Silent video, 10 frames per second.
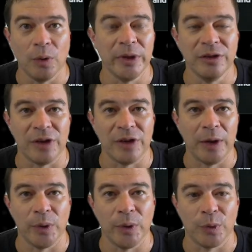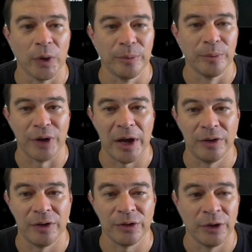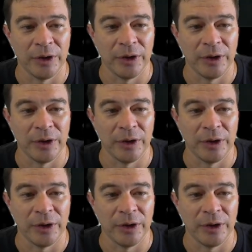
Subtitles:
we design with WordPress